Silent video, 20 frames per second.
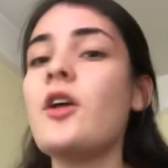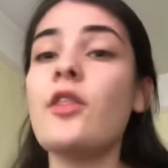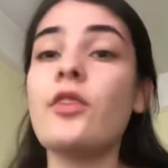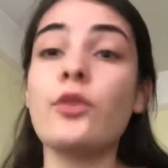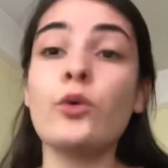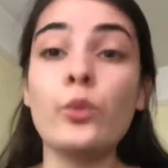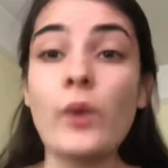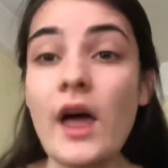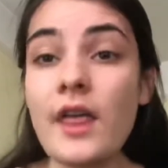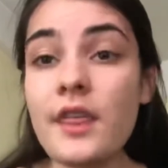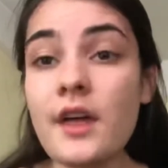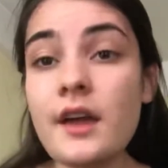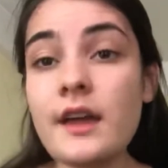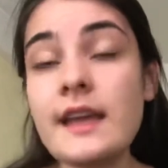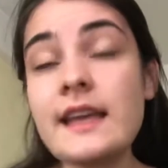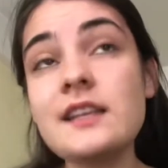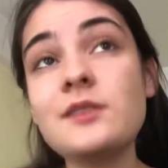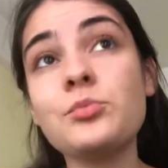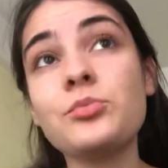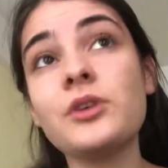The weather
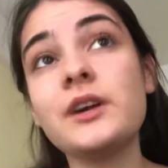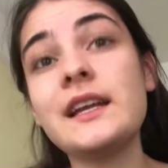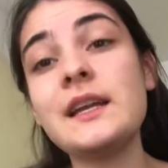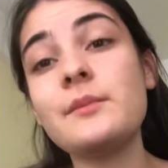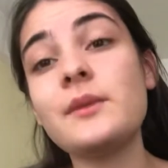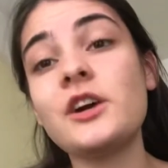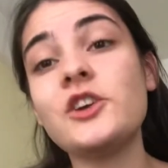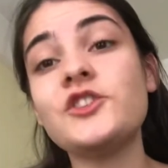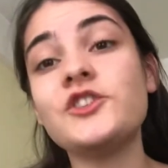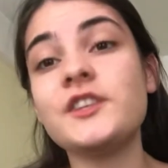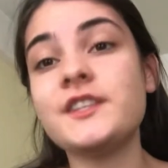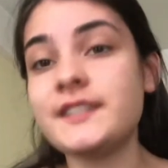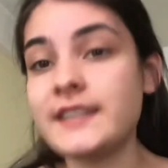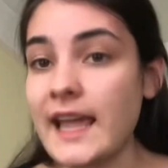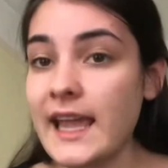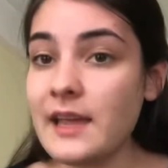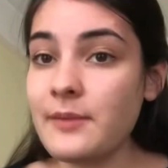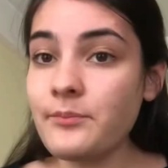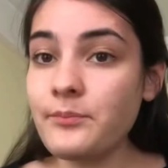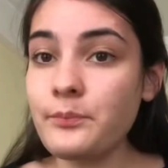is pretty much the
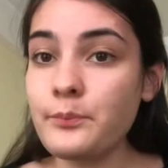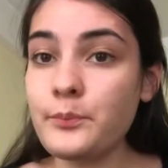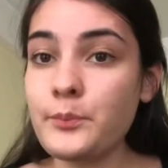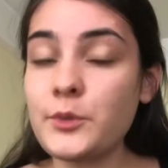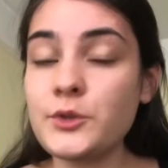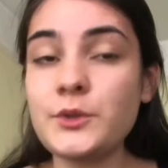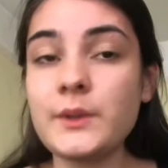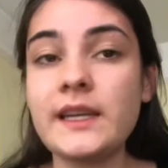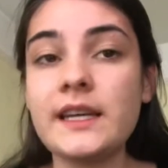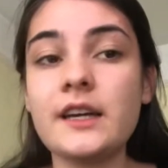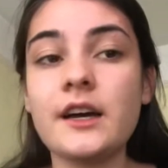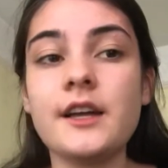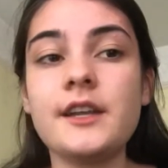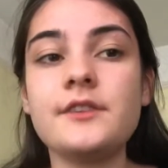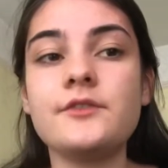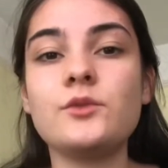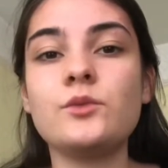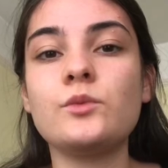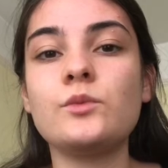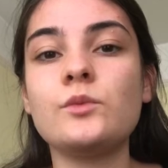same between
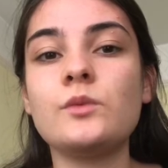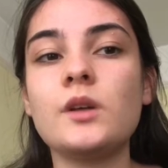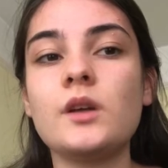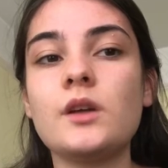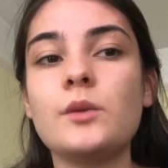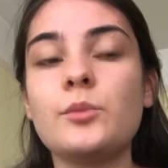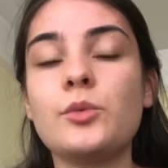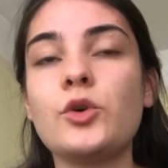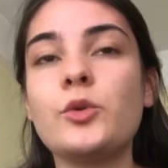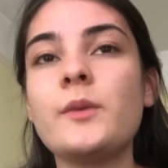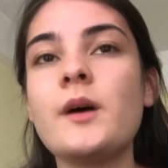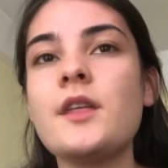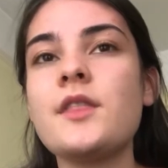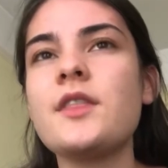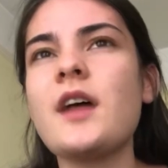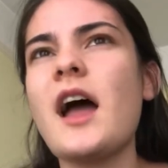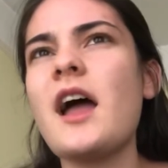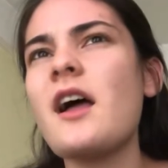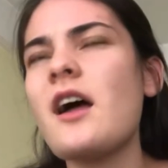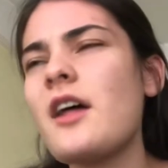Cardiff and Bournemouth.
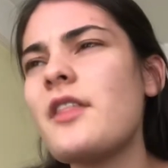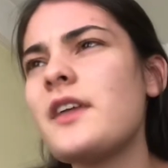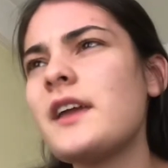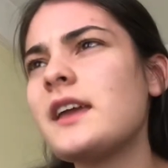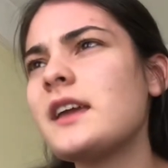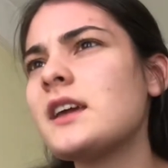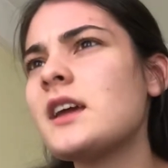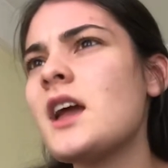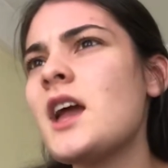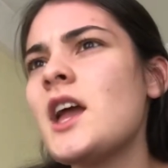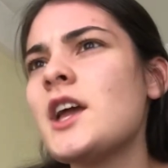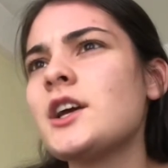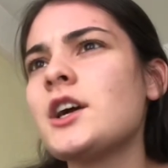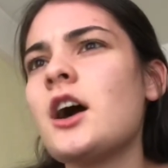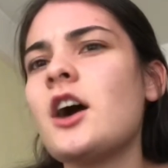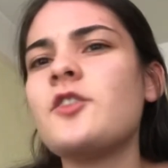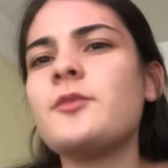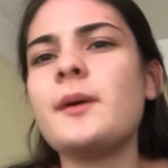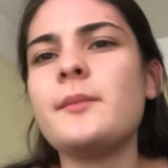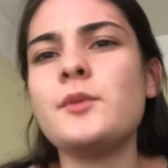I think
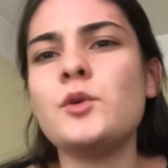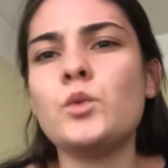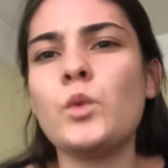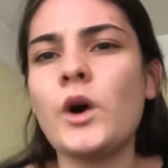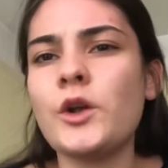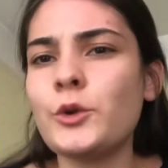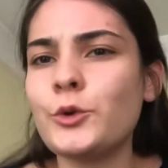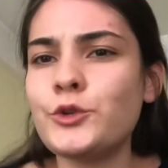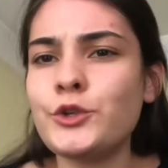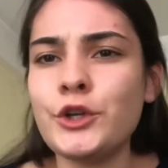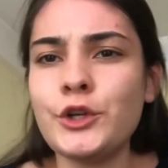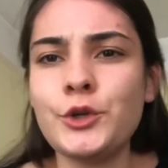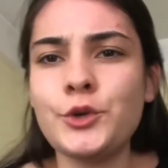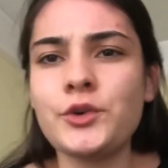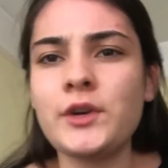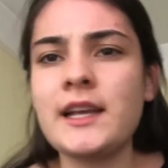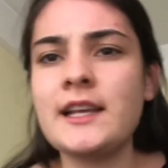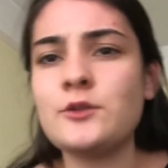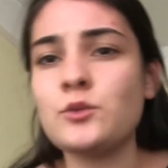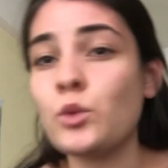Cardiff might be 1 or 2
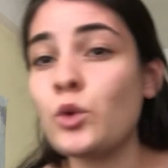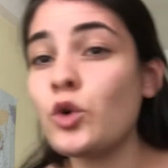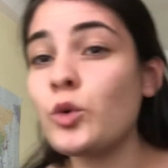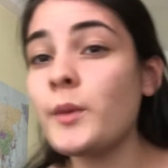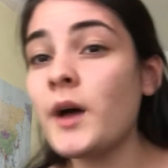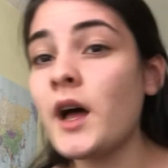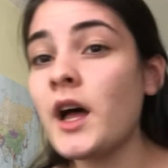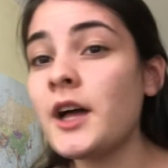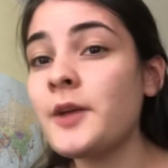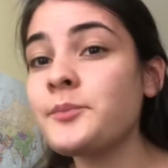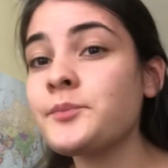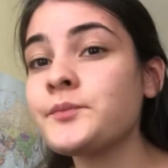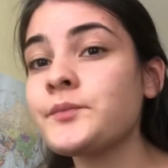degrees warmer